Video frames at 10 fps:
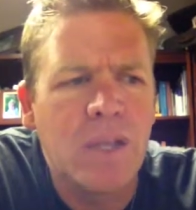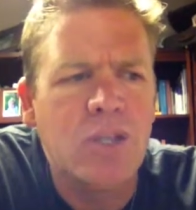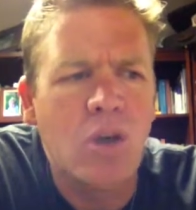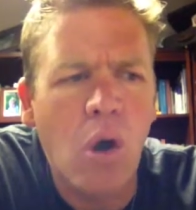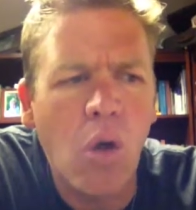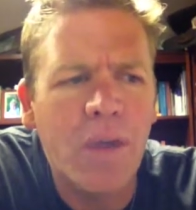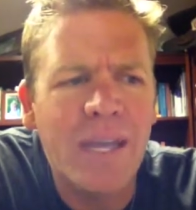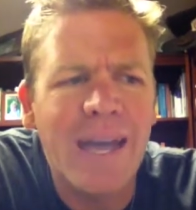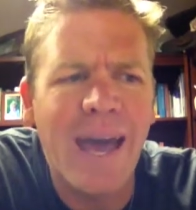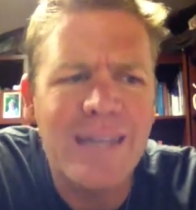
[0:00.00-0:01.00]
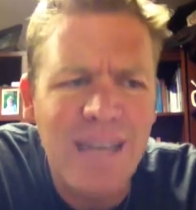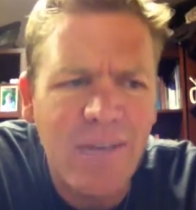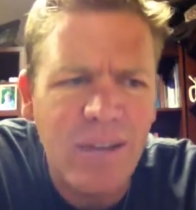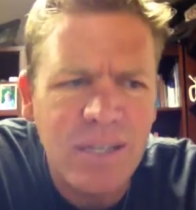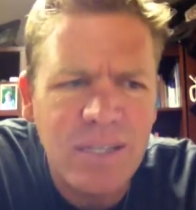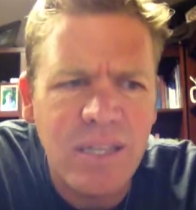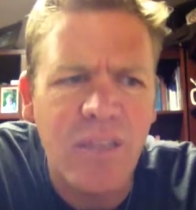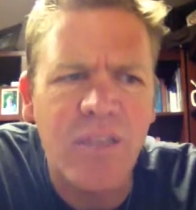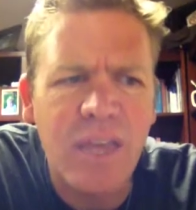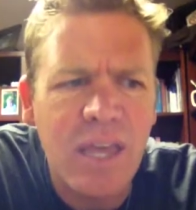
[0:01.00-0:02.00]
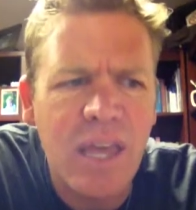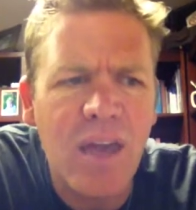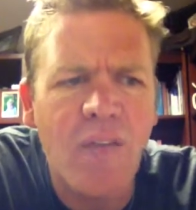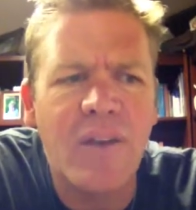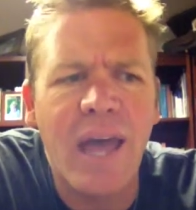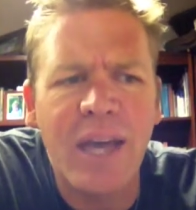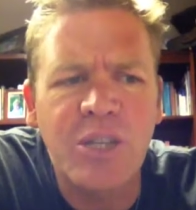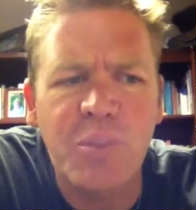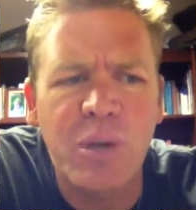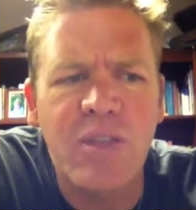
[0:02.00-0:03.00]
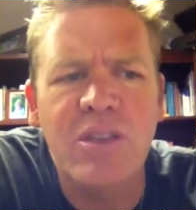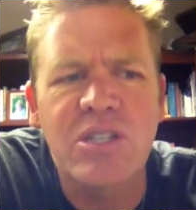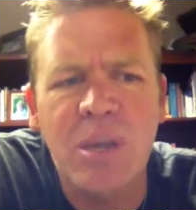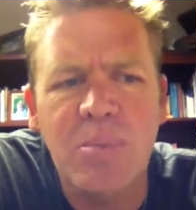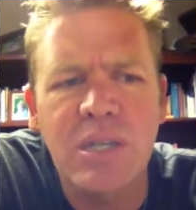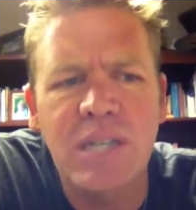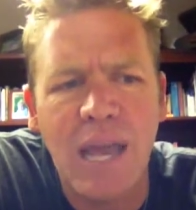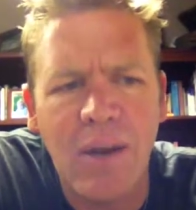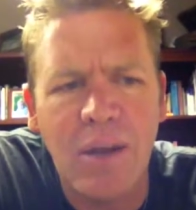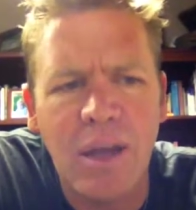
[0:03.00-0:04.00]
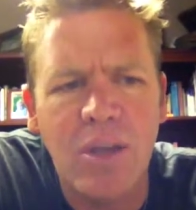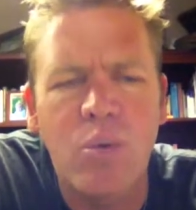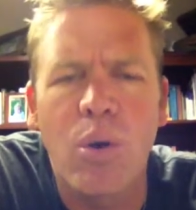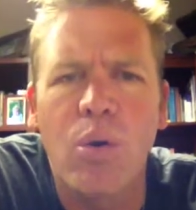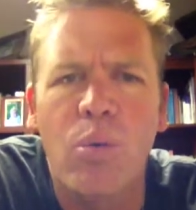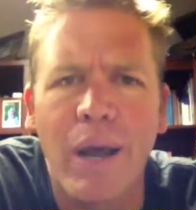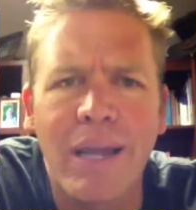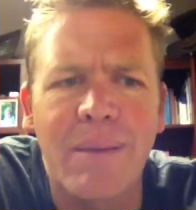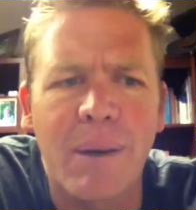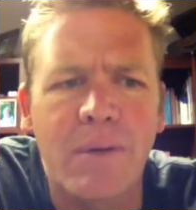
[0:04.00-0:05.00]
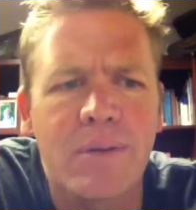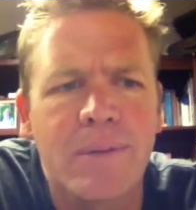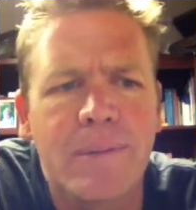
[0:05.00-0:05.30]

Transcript: to call in as evidence the thinking of an expert in the subject area you are writing about.